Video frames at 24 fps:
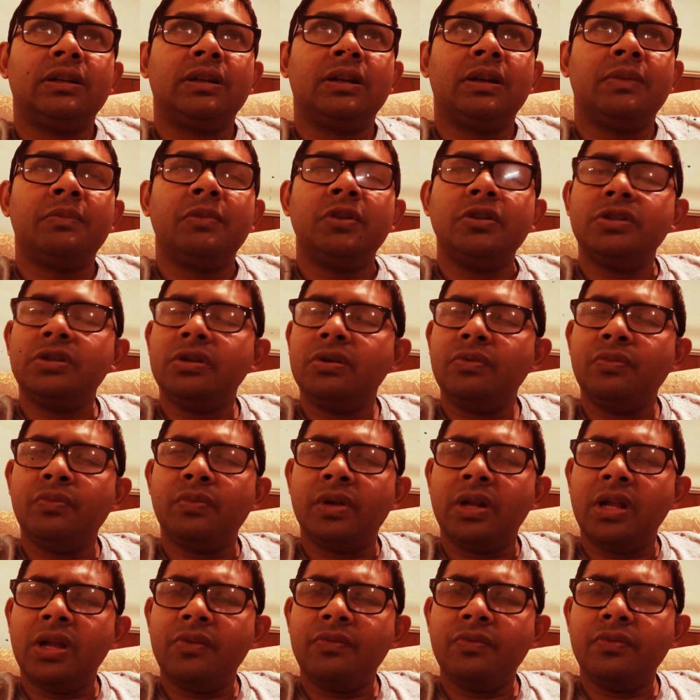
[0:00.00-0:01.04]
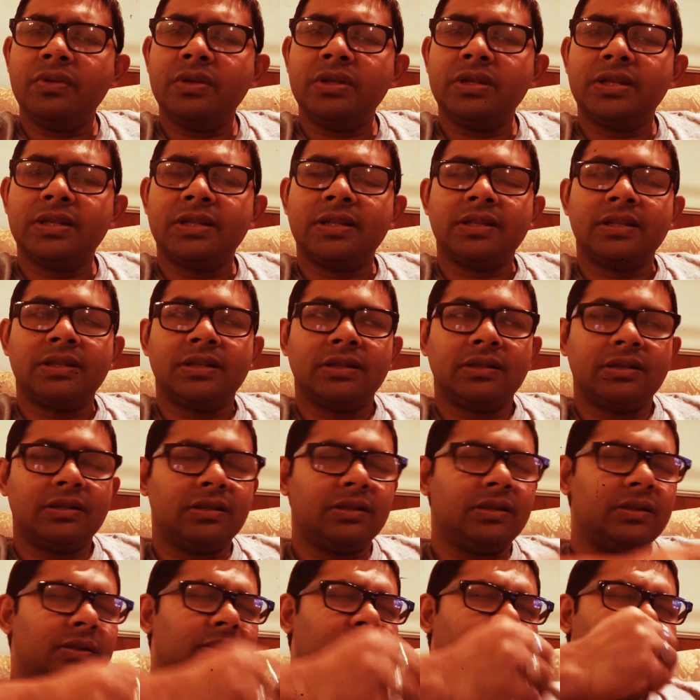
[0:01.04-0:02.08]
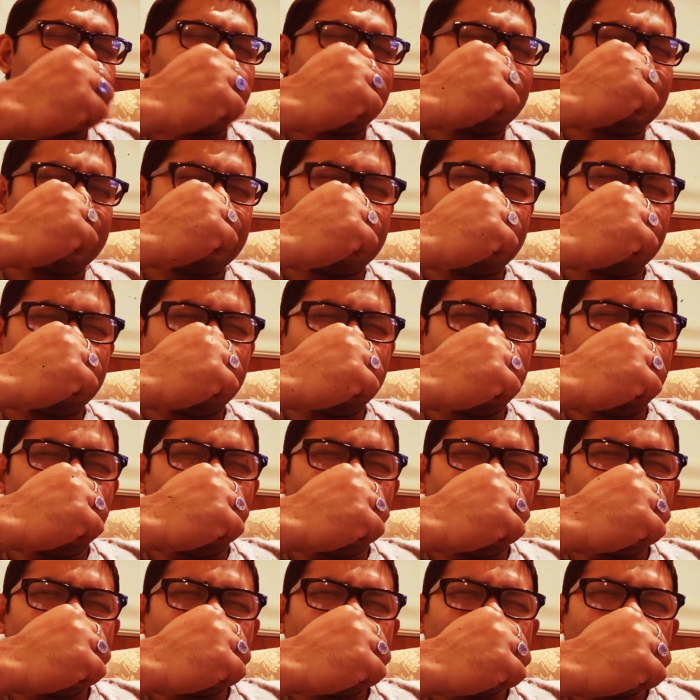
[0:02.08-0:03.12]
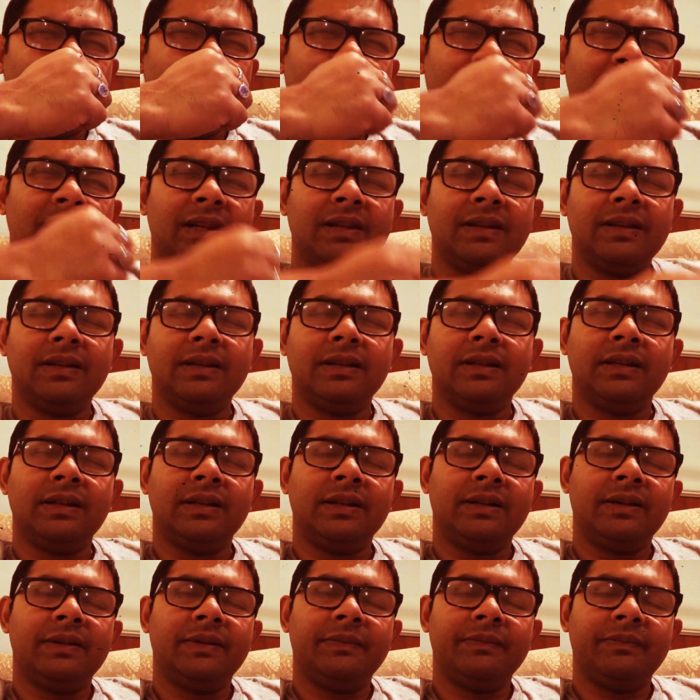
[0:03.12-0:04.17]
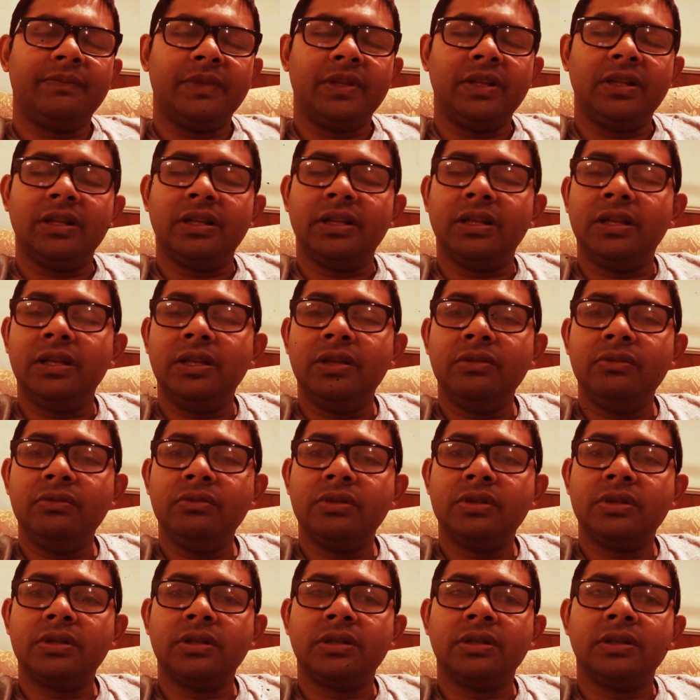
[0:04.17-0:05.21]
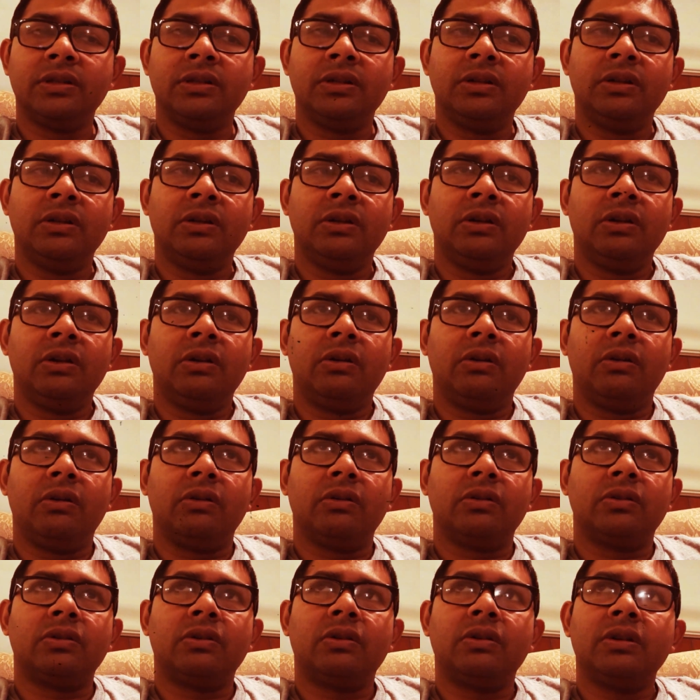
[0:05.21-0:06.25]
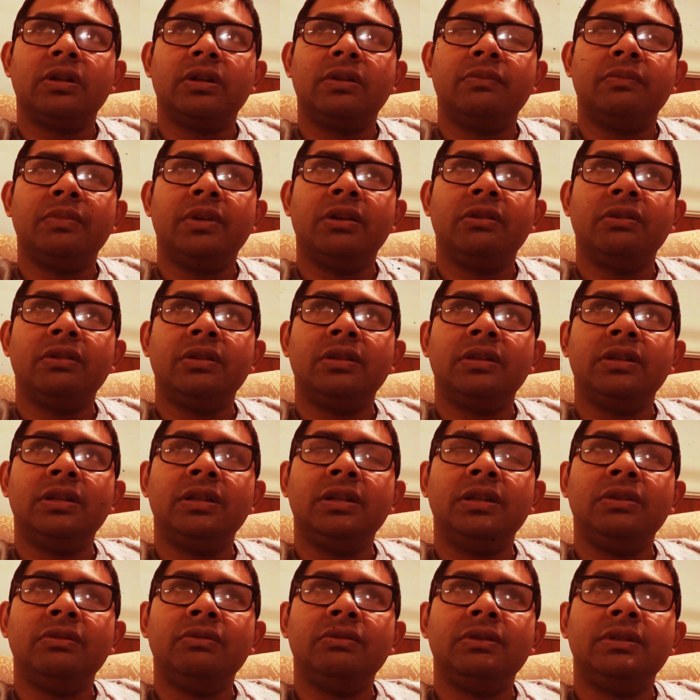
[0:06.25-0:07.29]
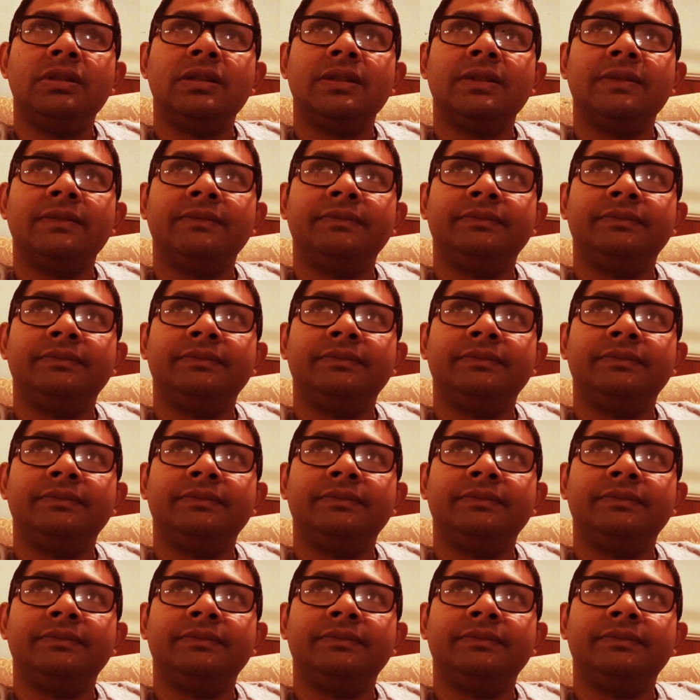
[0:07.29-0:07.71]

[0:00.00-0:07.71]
I'm not sure what I was looking at in the news or talking about in the news.